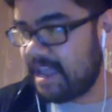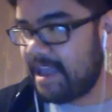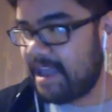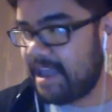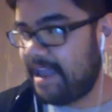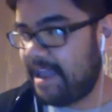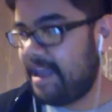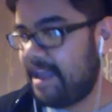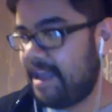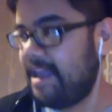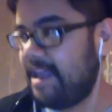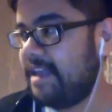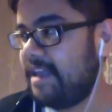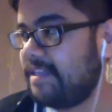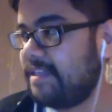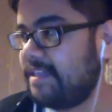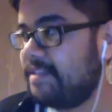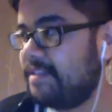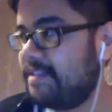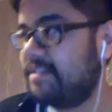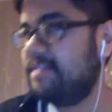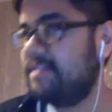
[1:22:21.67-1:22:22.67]

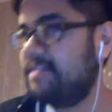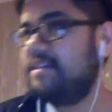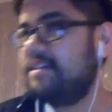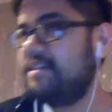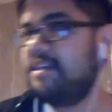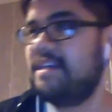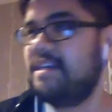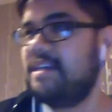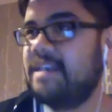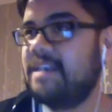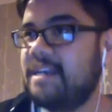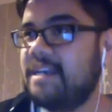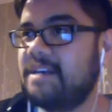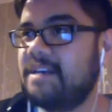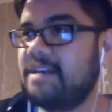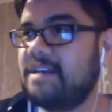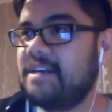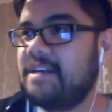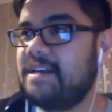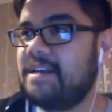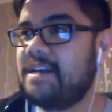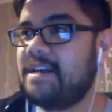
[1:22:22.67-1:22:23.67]
And
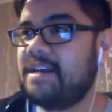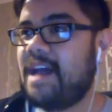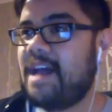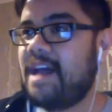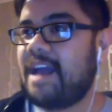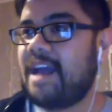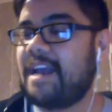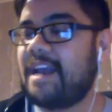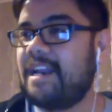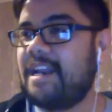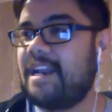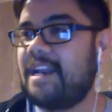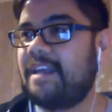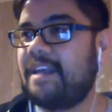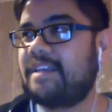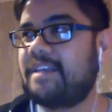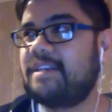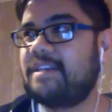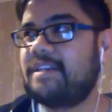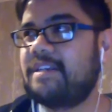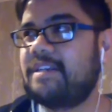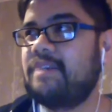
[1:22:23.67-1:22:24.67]
I kind of
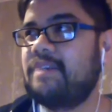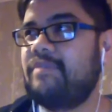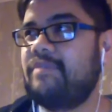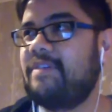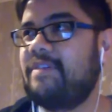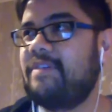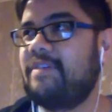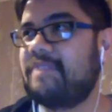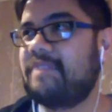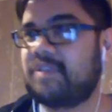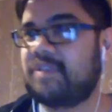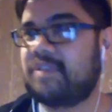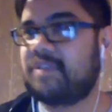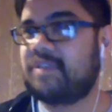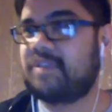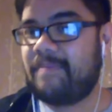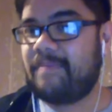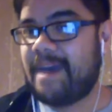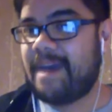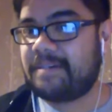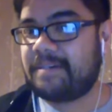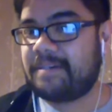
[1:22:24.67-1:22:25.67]
like, we don't have to
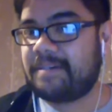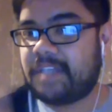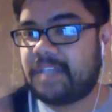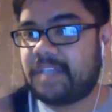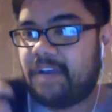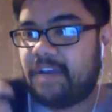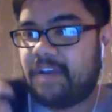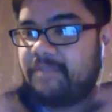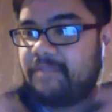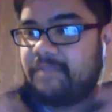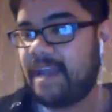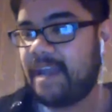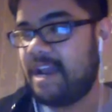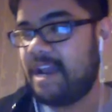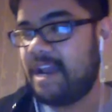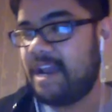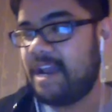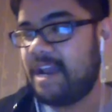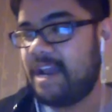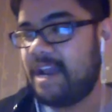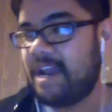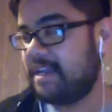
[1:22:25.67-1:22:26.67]
describe the battle itself, but I
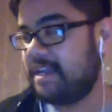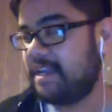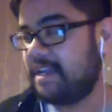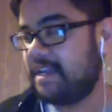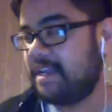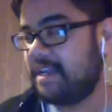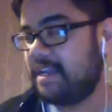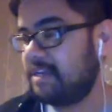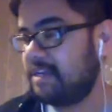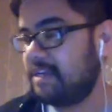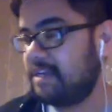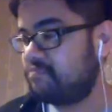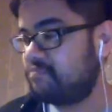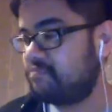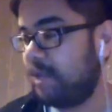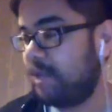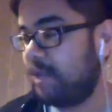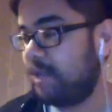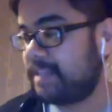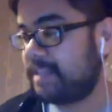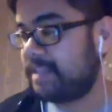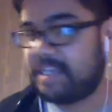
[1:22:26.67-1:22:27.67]
kind of want like a
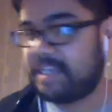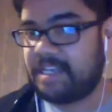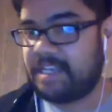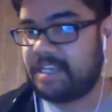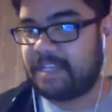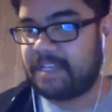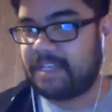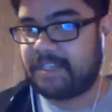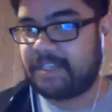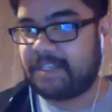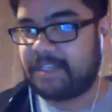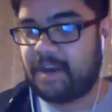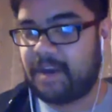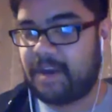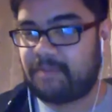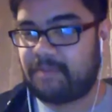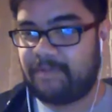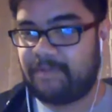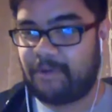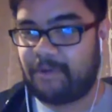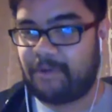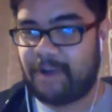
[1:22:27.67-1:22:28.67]
quick scene at the
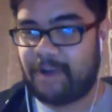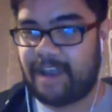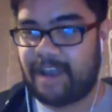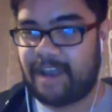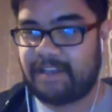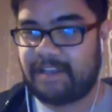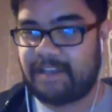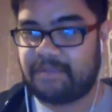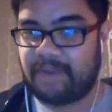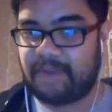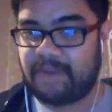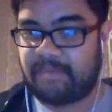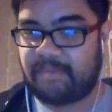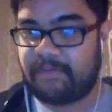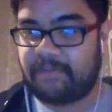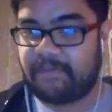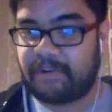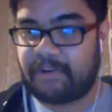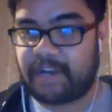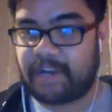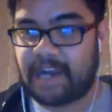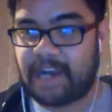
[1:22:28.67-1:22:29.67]
start beforehand, right
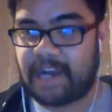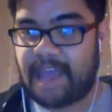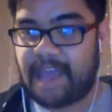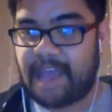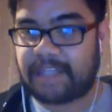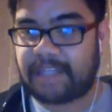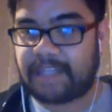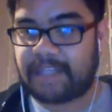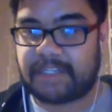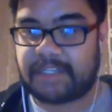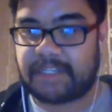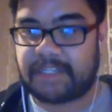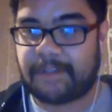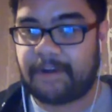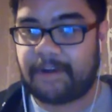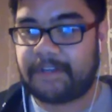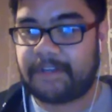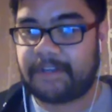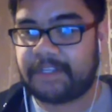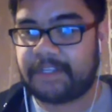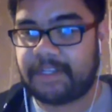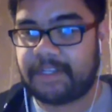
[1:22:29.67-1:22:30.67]
before the klaxon
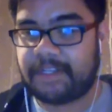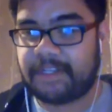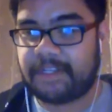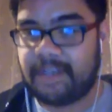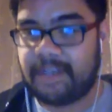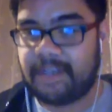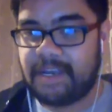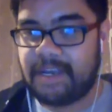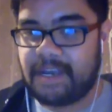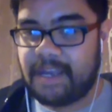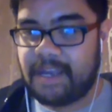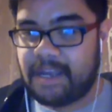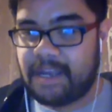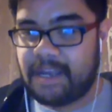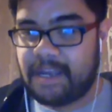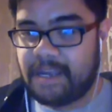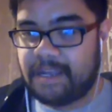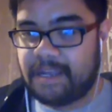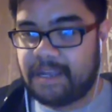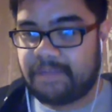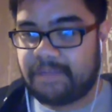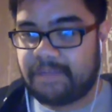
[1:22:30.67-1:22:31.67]
starts.
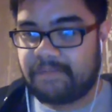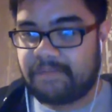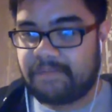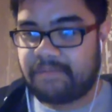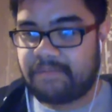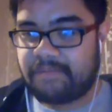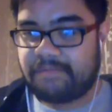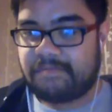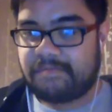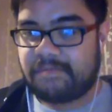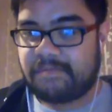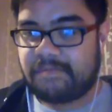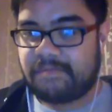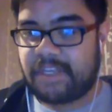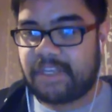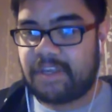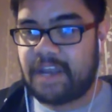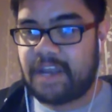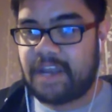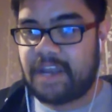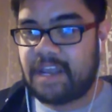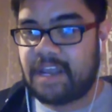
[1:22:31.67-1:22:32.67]

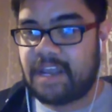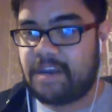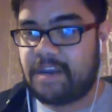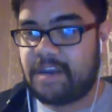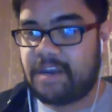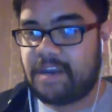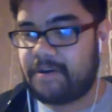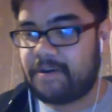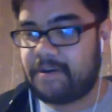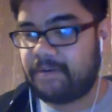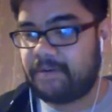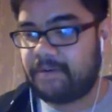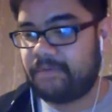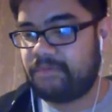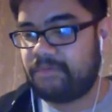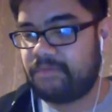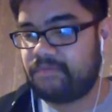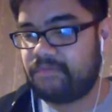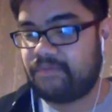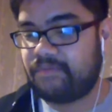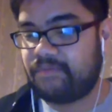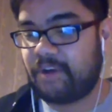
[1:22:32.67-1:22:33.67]
Then you kind of hear
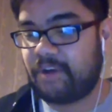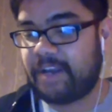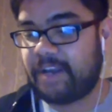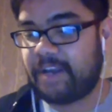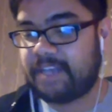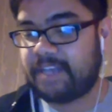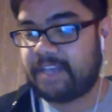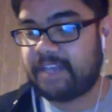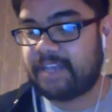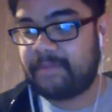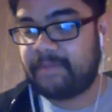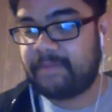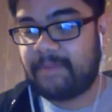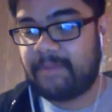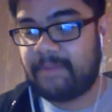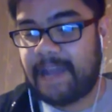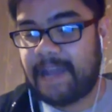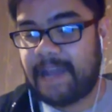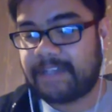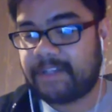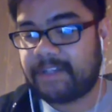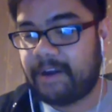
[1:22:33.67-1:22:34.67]
broadcast from
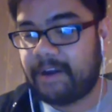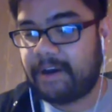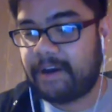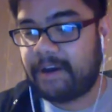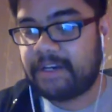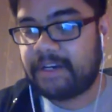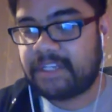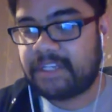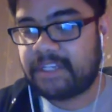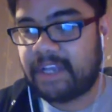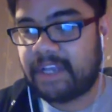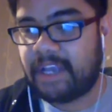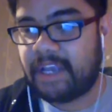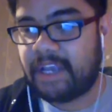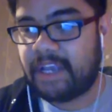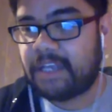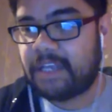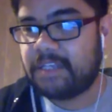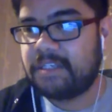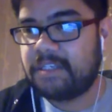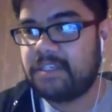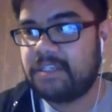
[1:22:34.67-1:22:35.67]
the Black Star just
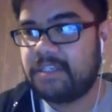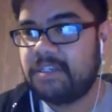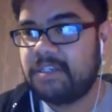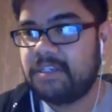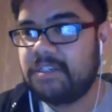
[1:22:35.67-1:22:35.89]
saying,